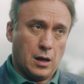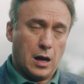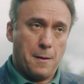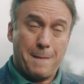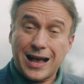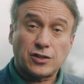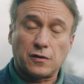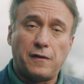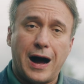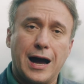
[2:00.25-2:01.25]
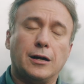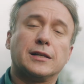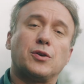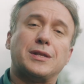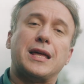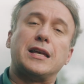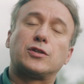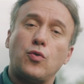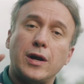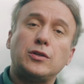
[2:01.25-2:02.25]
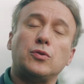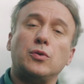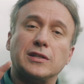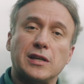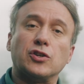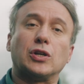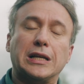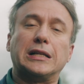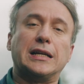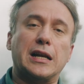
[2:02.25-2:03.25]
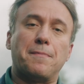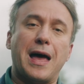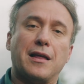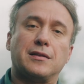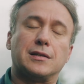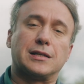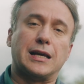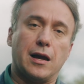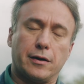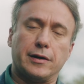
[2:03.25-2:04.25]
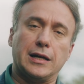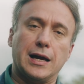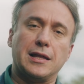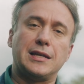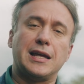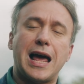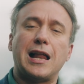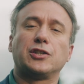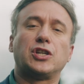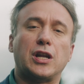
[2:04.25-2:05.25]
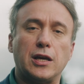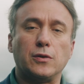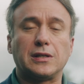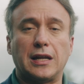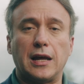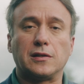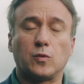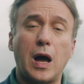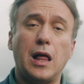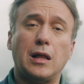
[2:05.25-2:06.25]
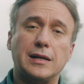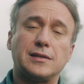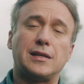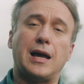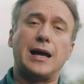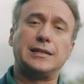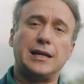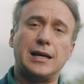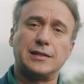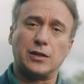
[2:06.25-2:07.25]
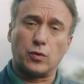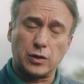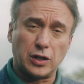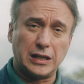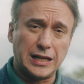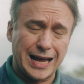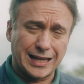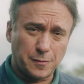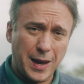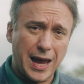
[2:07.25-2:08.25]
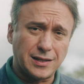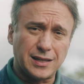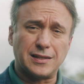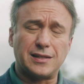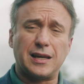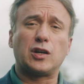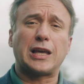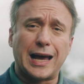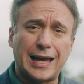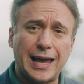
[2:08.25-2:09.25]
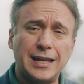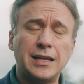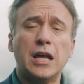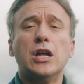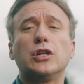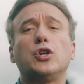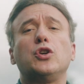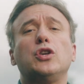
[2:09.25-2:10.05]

uh, master file so that it's going to essentially clean up that area. And the analogy that I used today as well is the idea is in order to clean that space, it's akin it to